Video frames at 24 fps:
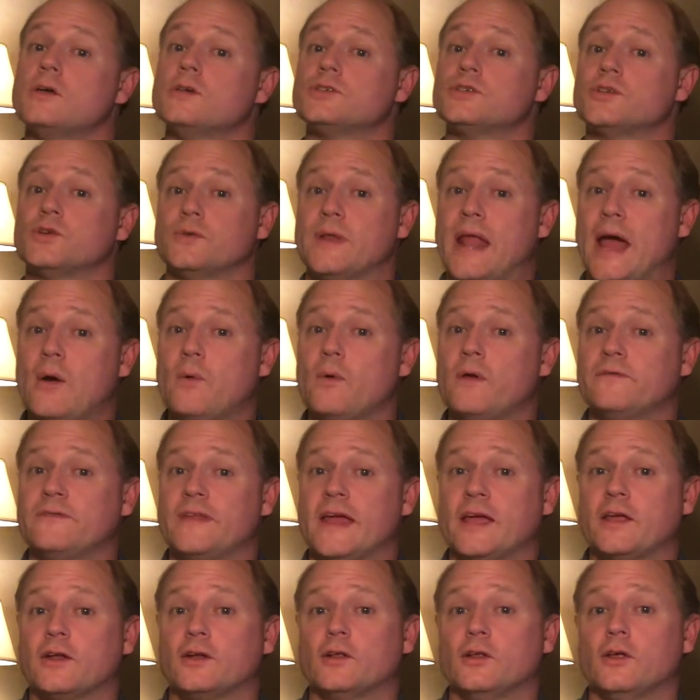So now we've
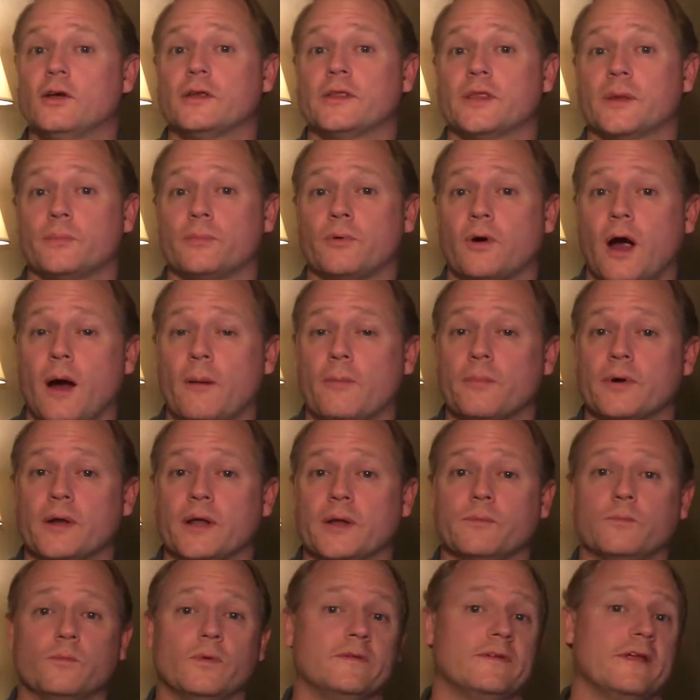taken a look at the property.
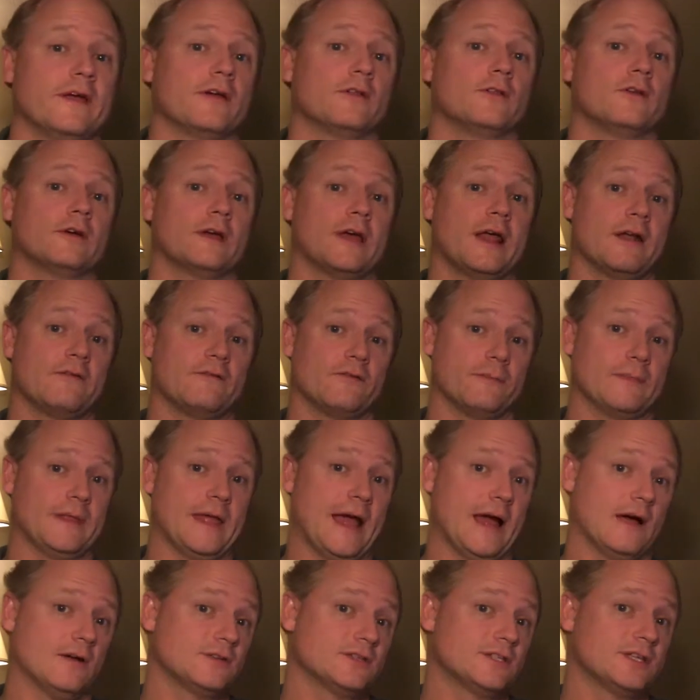We've taken a look at it from the
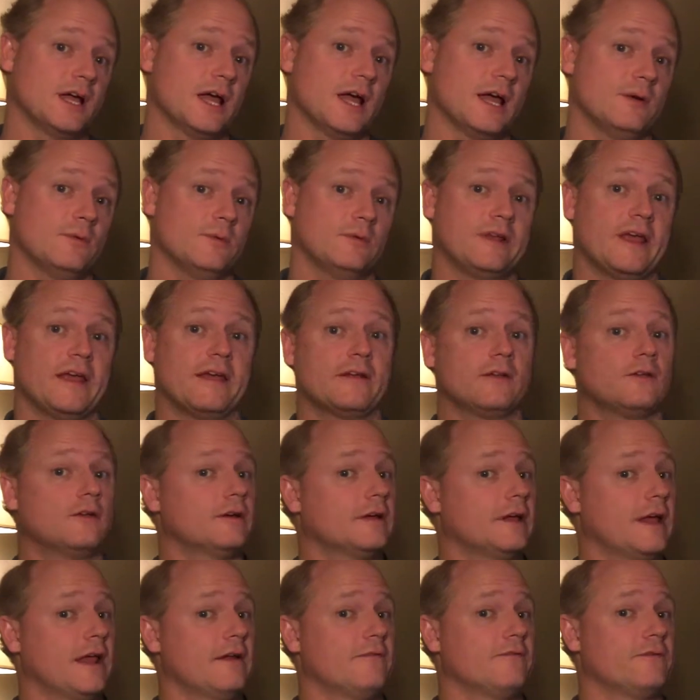outside, we've taken a
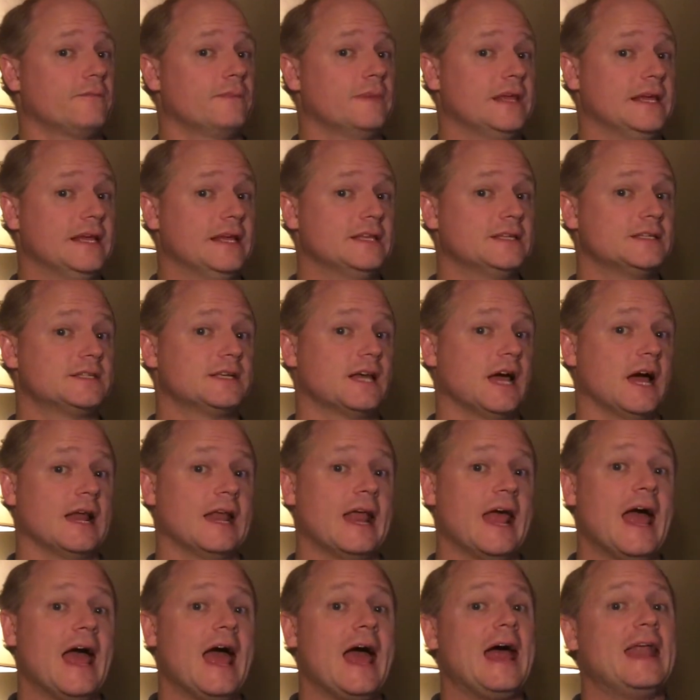look at it from the inside.
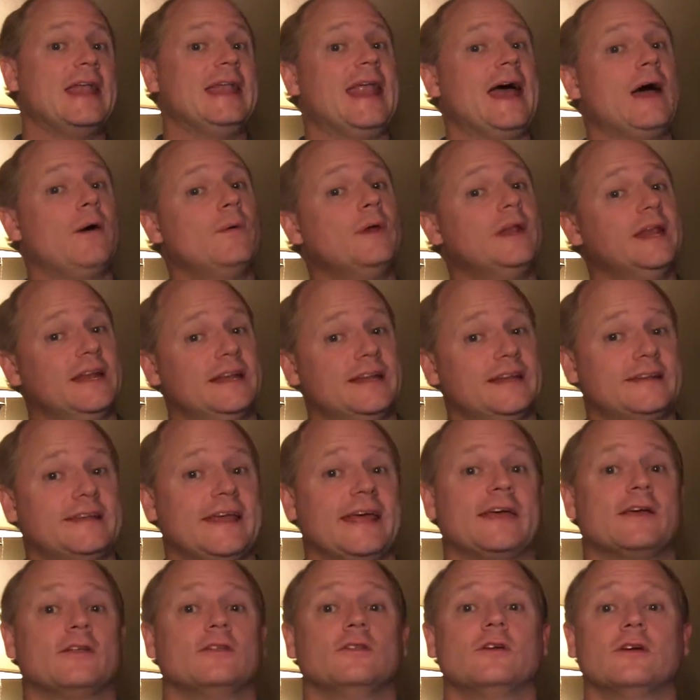Now we need to
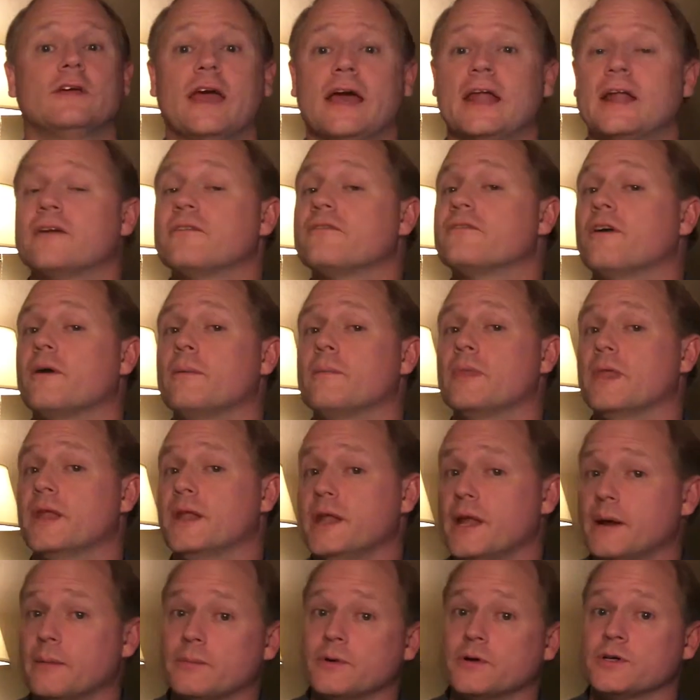take a look at it from the
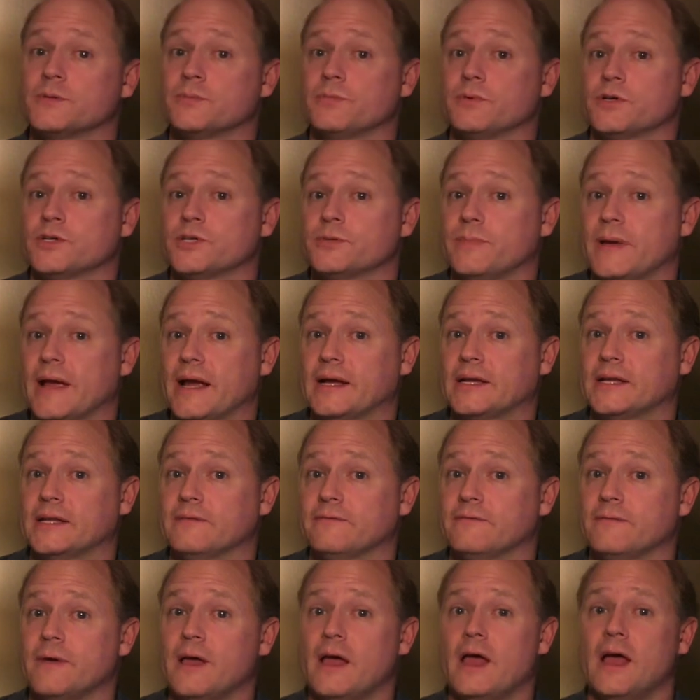numbers
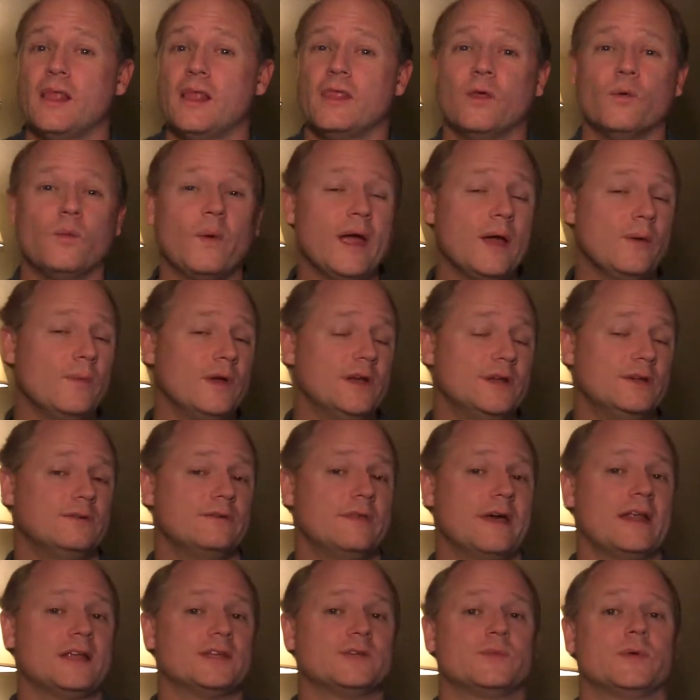perspective. The way we do
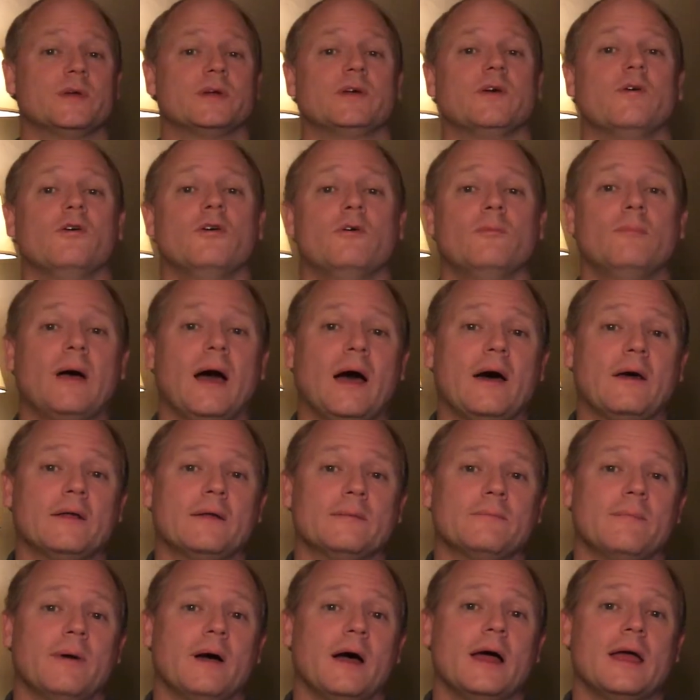that is we go about
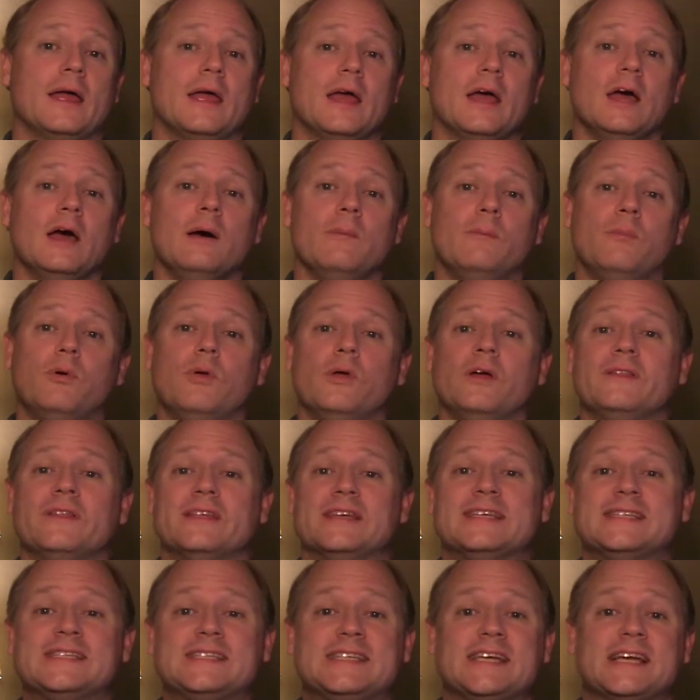it by pulling
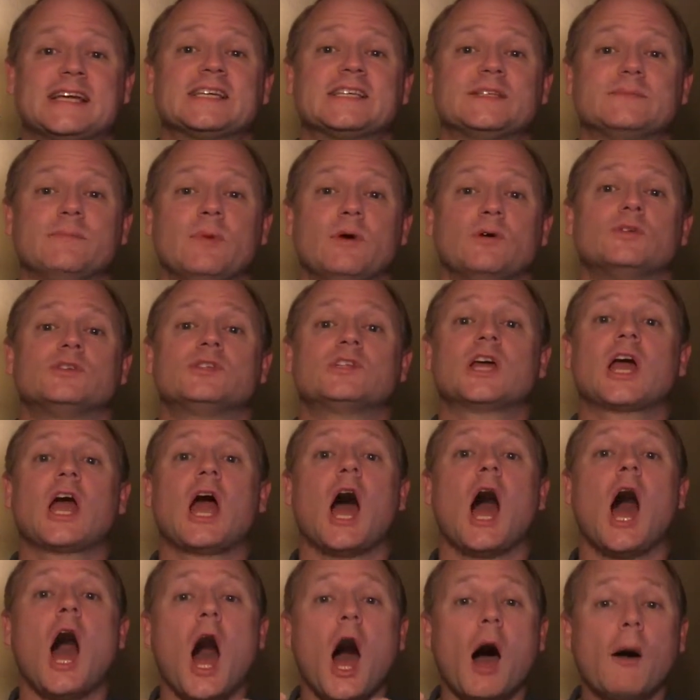the 6 most
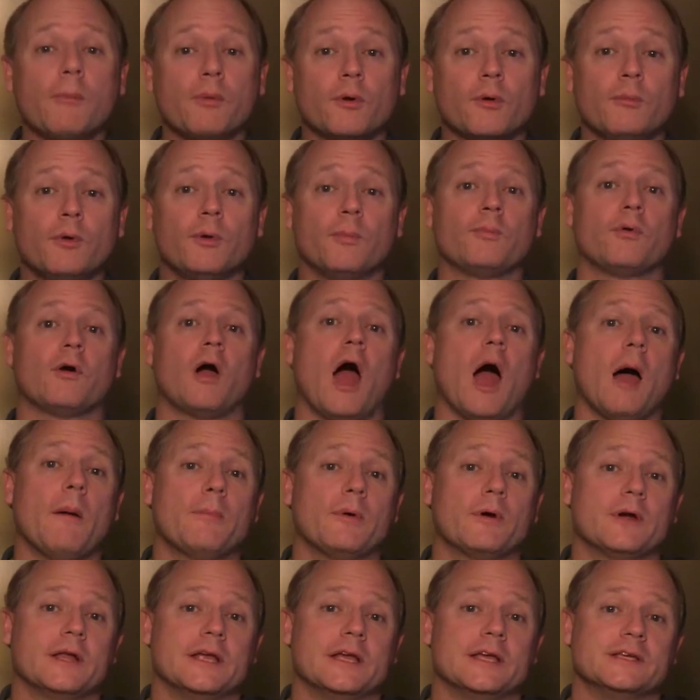comparable
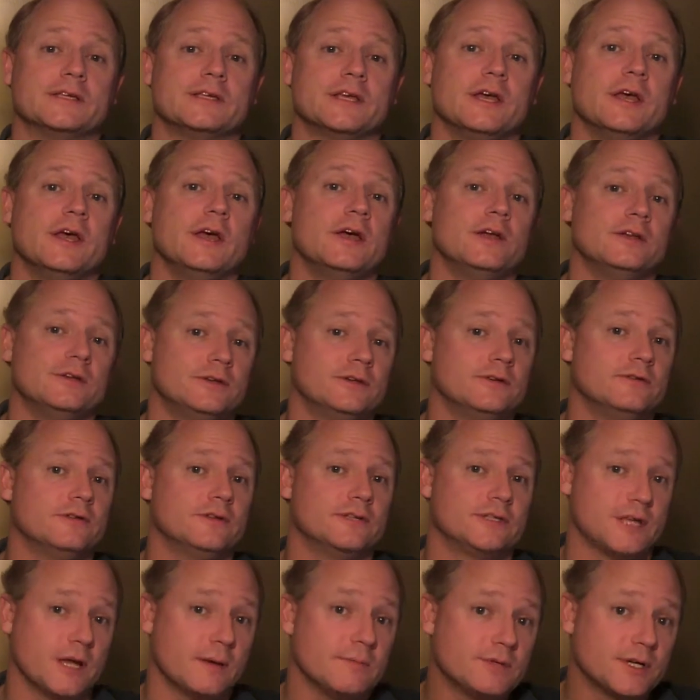properties to the
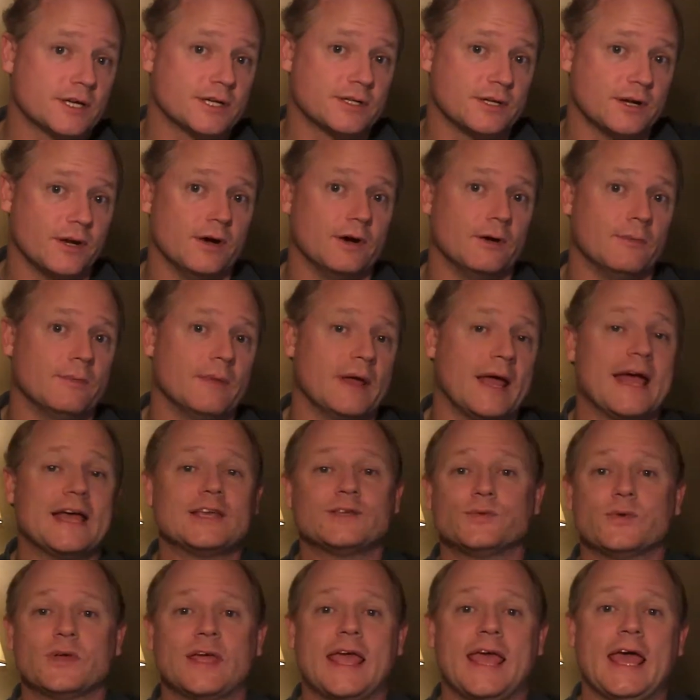subject home
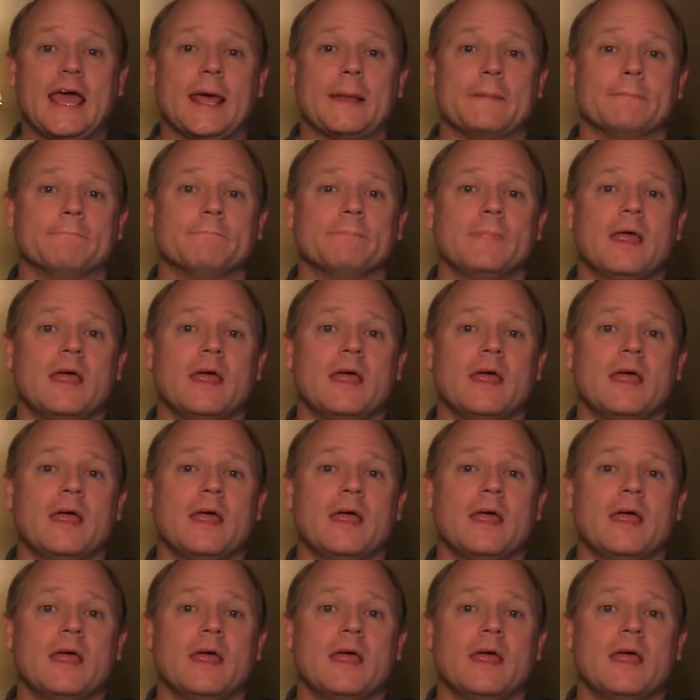as we can.